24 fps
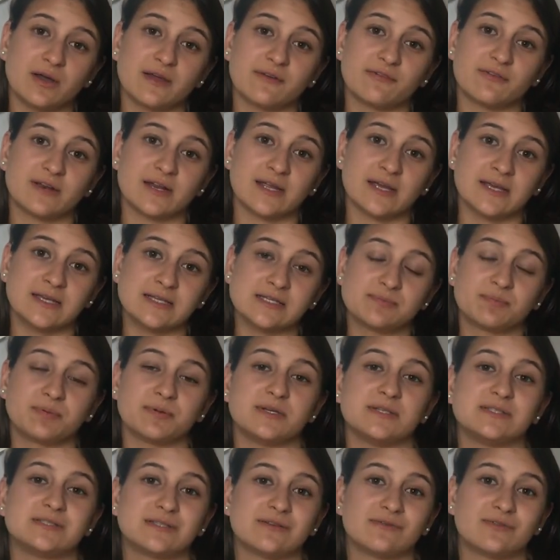If it is,
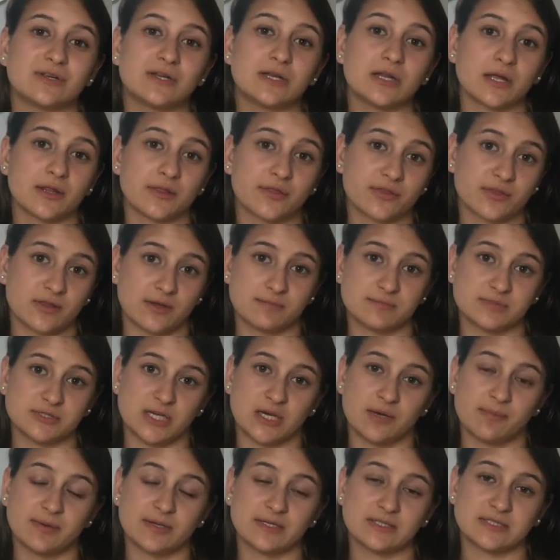please give it a thumbs
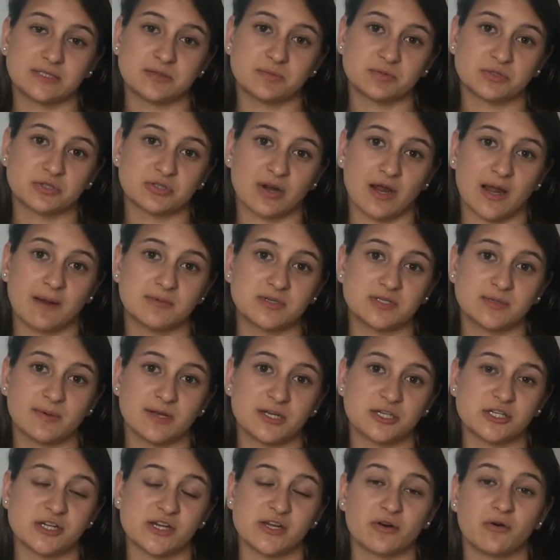up and subscribe to my
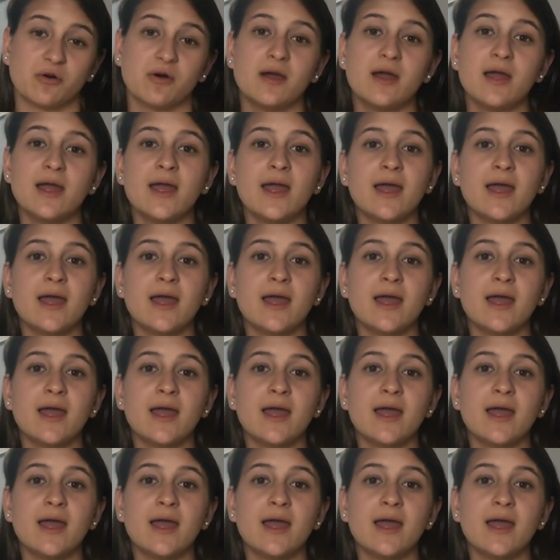channel.